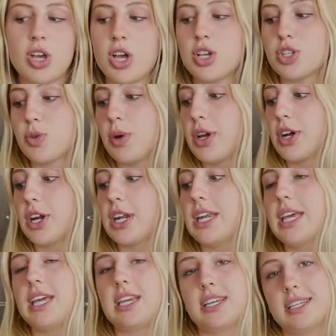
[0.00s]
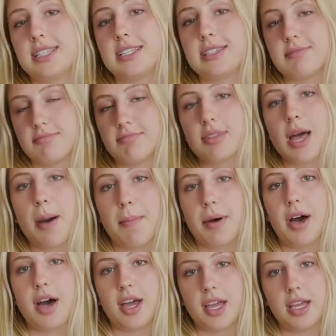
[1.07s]
So what you're going to need is a
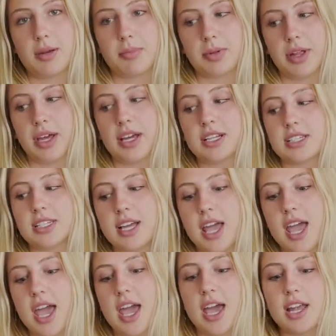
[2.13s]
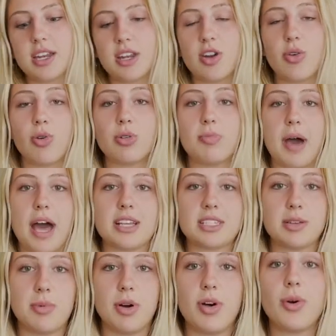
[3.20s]
pot and a plant and an old
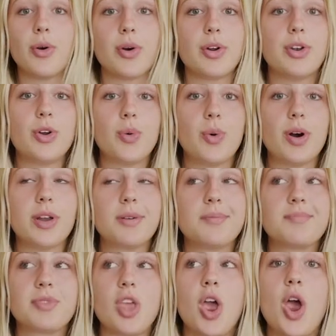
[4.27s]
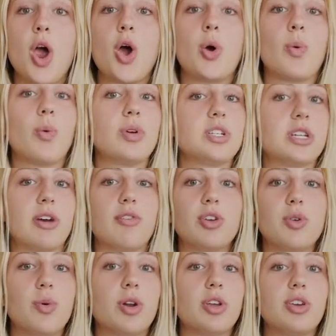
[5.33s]
basketball or a new one, whichever
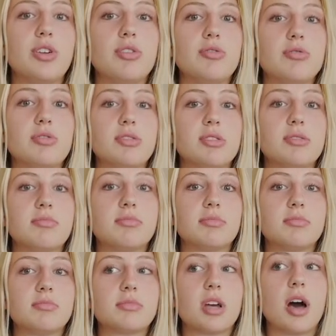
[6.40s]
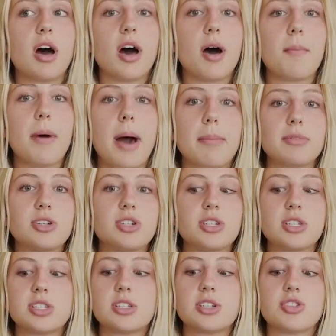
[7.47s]
you want to use. I'm
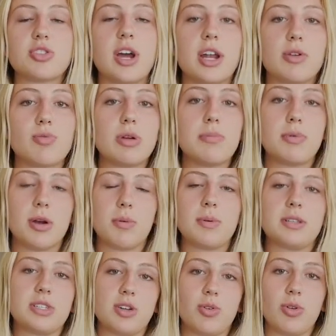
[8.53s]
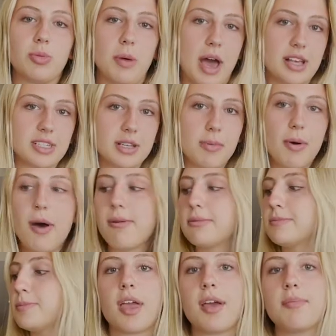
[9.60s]
just trying to repurpose an old
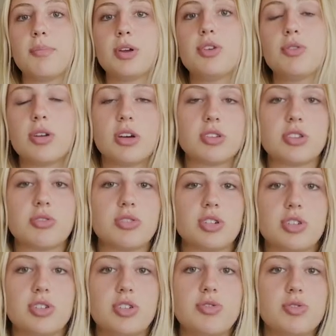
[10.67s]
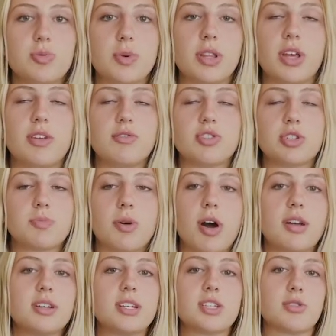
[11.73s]
basketball, but you can also just use one that you just
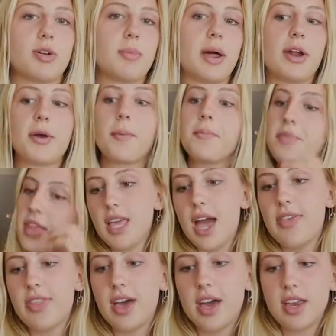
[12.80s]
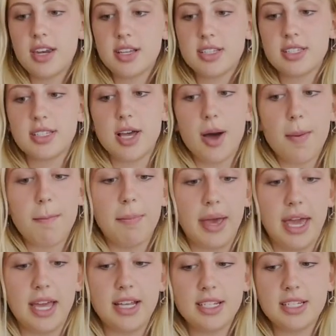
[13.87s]
bought. Doesn't really matter. And then some
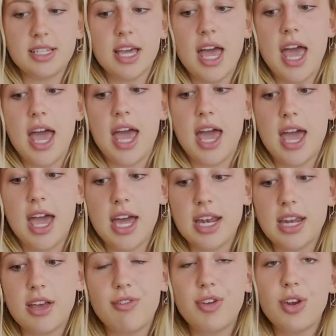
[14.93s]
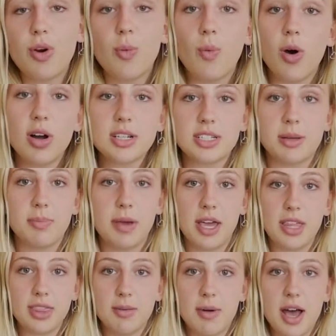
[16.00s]
paint. And if you don't want to
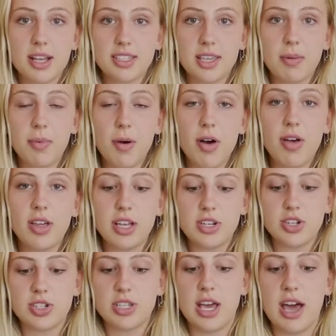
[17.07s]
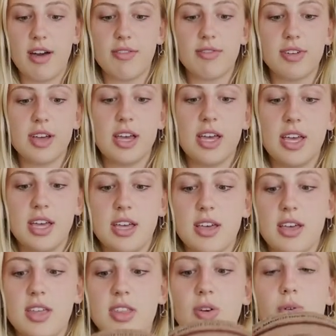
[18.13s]
paint the basketball and just have
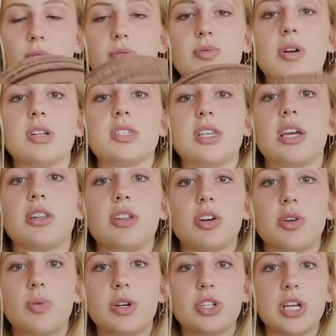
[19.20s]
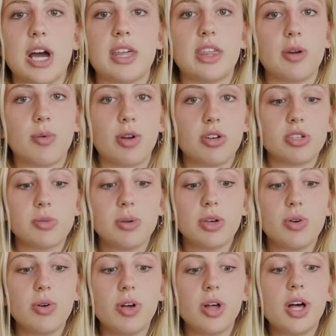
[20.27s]
the old rustic look, which I think would also be
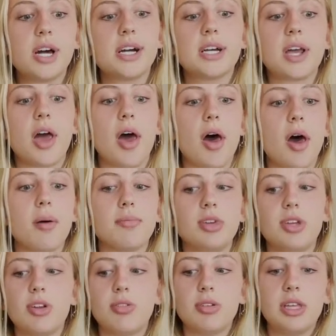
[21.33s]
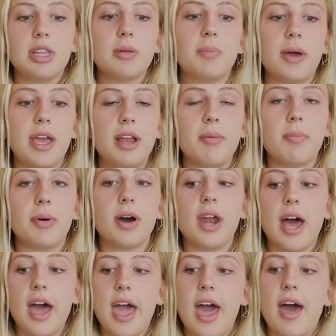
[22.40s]
cool, you don't need the paint, but
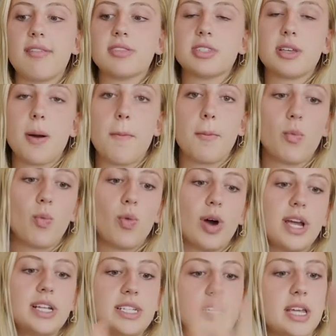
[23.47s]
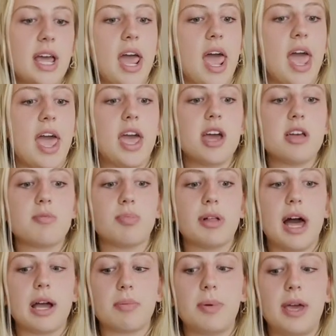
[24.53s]
I have some white and
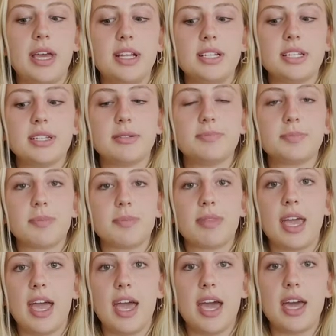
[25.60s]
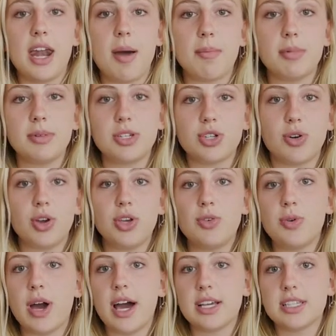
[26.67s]
black paint. And I'm gonna be showing you
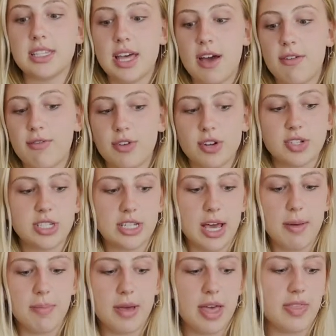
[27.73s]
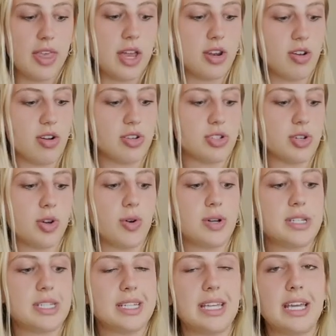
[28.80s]
guys that first step. And then you're also going
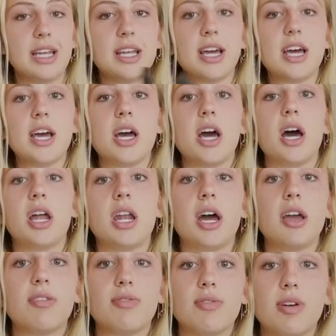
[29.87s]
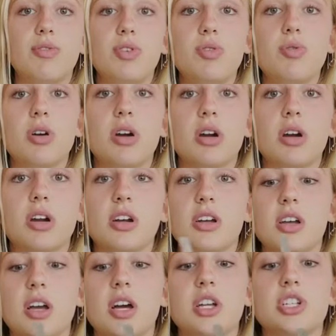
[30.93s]
to need a knife. If you are
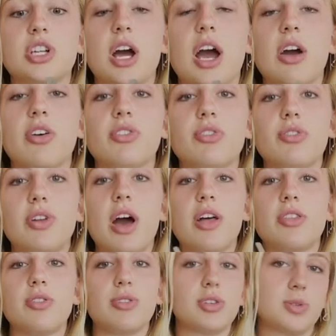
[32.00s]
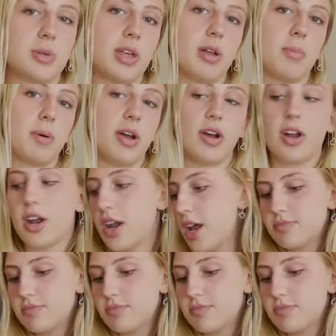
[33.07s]
a child, do not do this without a parent.